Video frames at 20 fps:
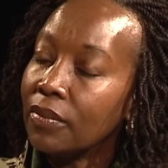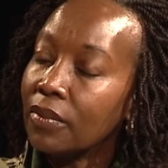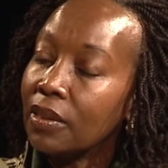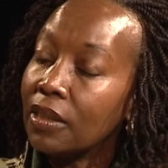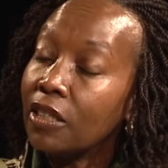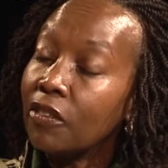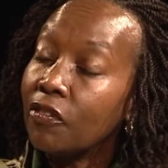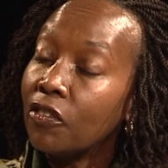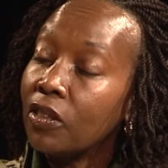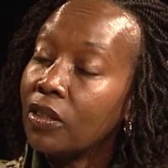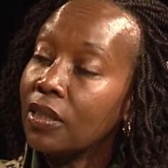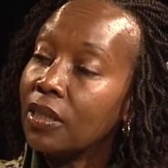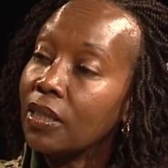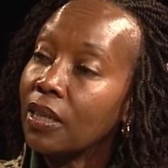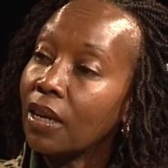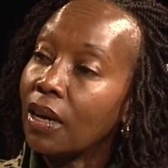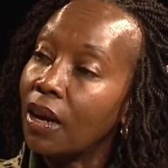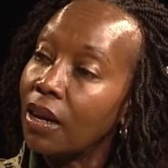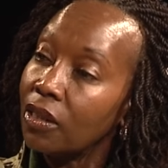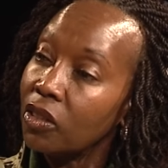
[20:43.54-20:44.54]
different
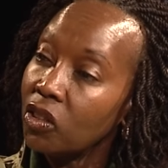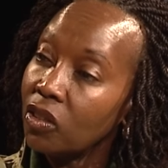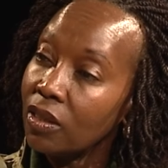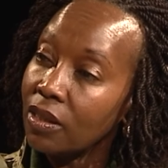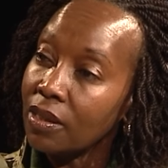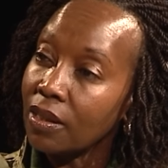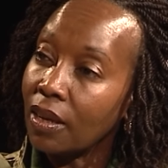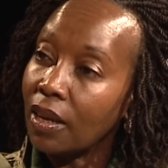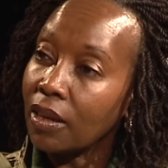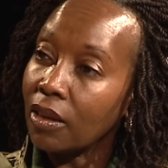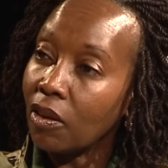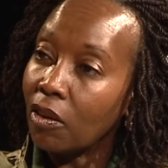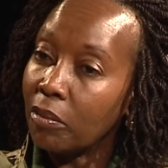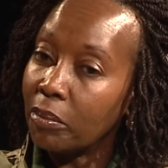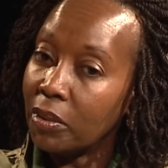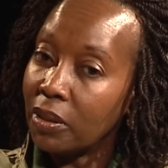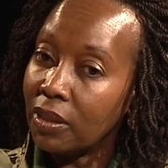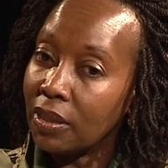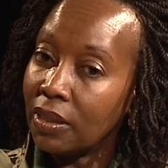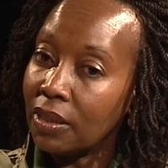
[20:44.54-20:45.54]
cultures and
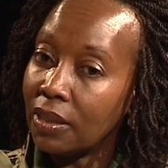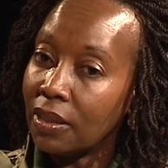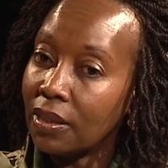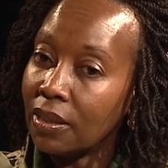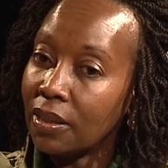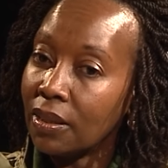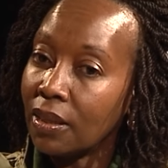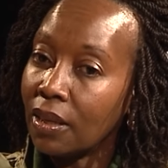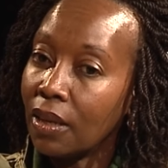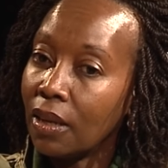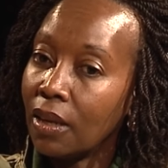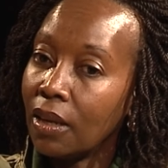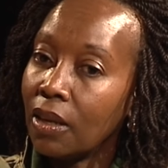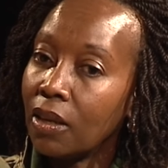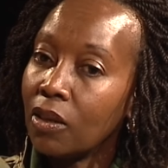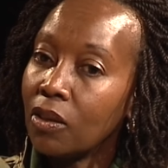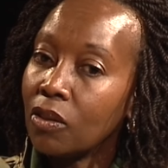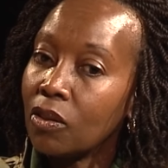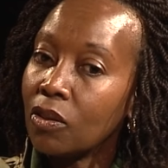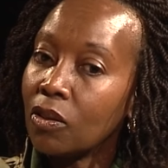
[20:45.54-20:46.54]
communities.
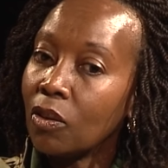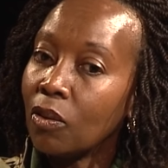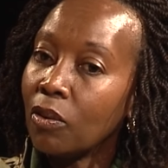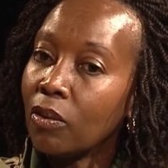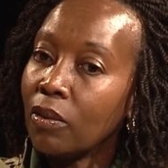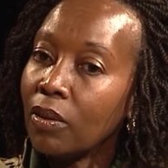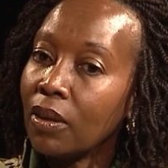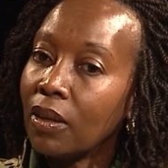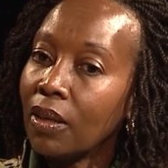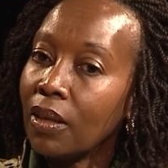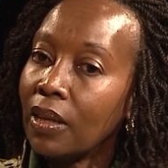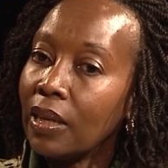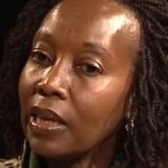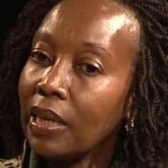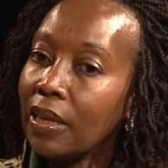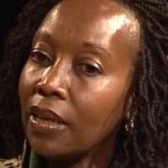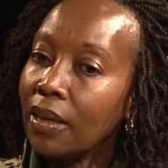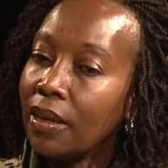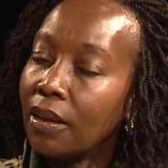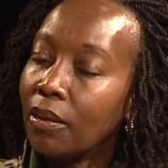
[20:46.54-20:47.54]
So
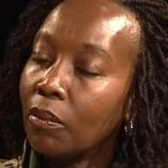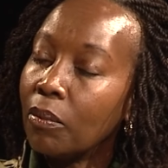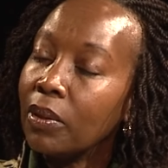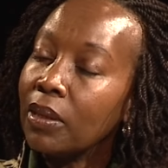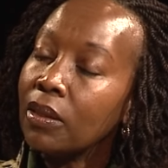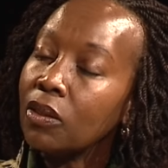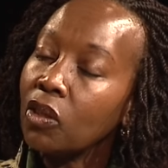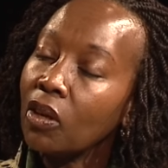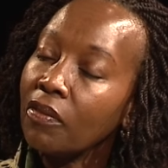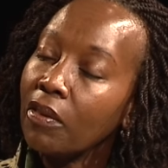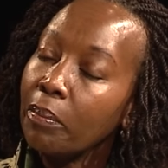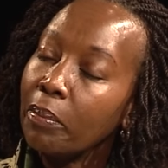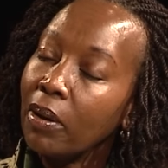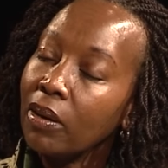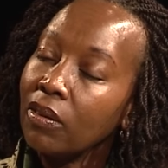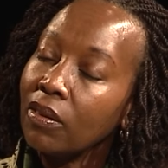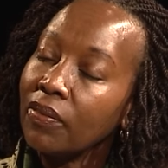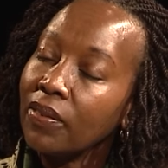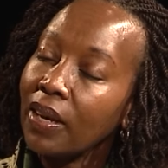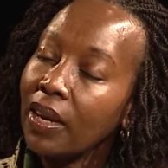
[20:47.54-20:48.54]
whichever
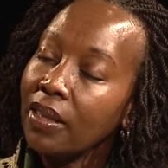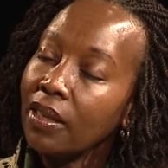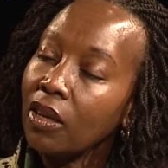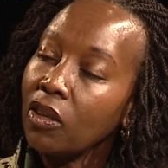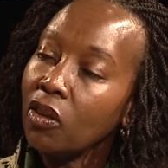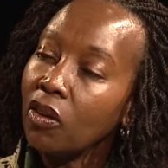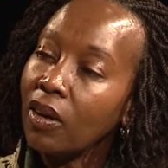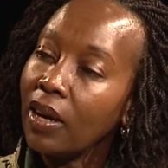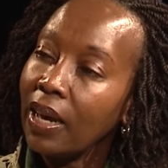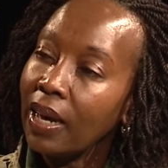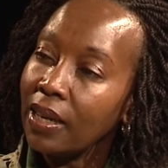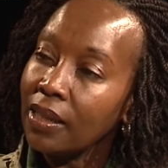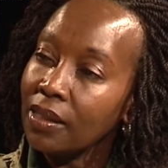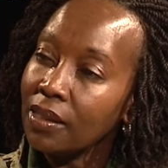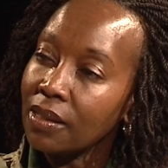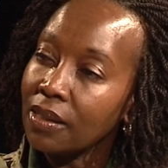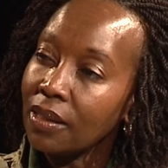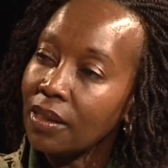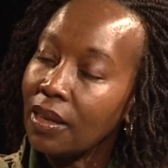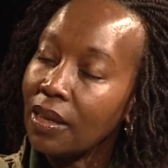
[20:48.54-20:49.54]
part of Kenya you're
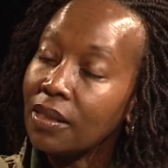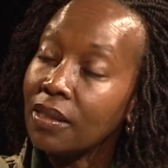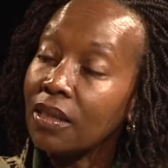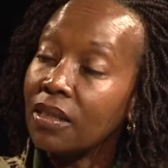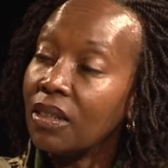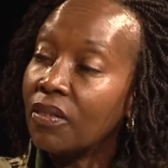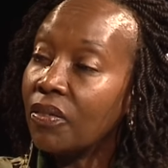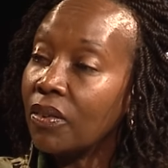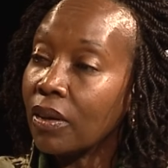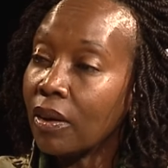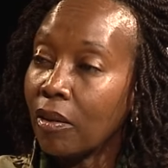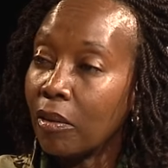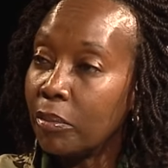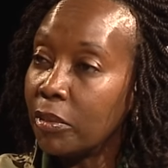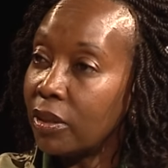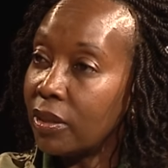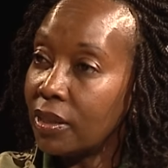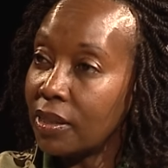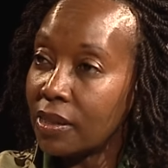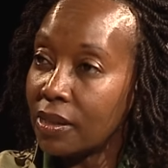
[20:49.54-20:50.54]
at, it's a different
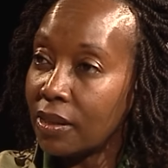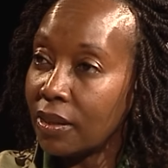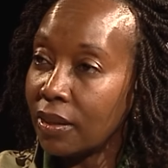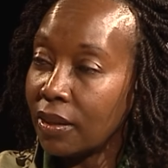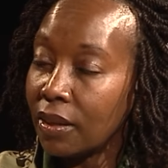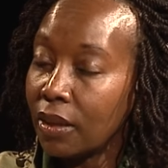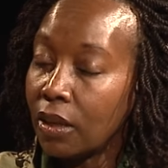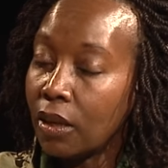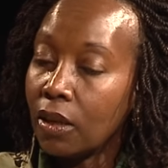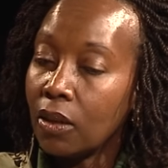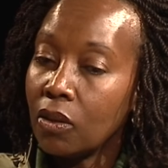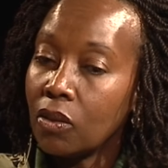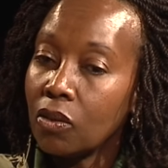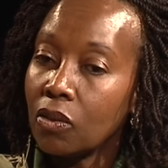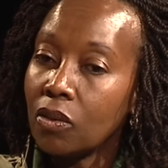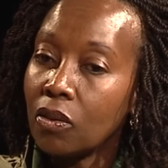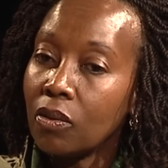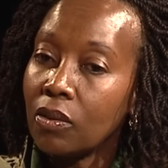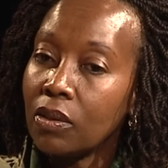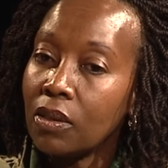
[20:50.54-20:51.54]
community.
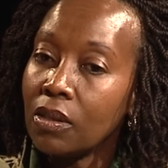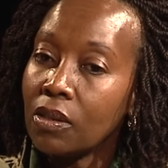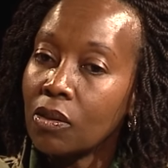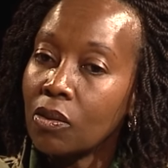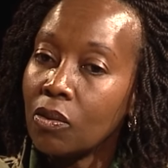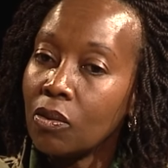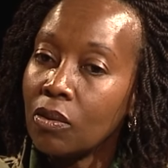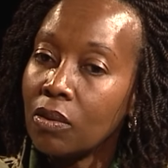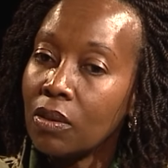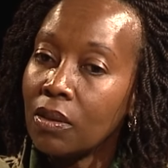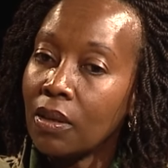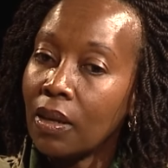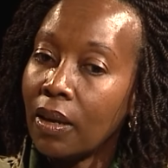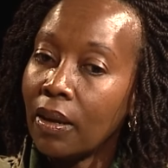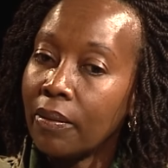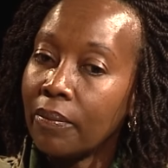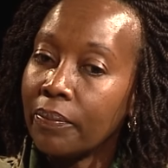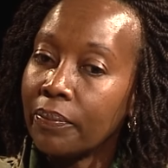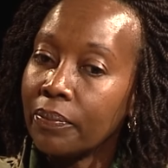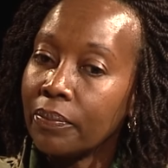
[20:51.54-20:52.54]
So it is good
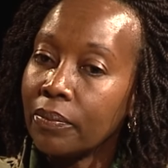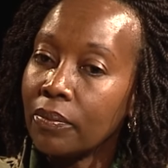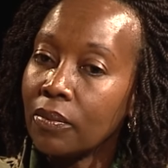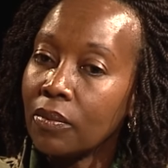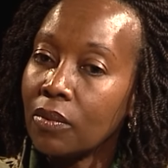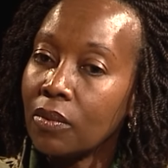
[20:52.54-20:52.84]
to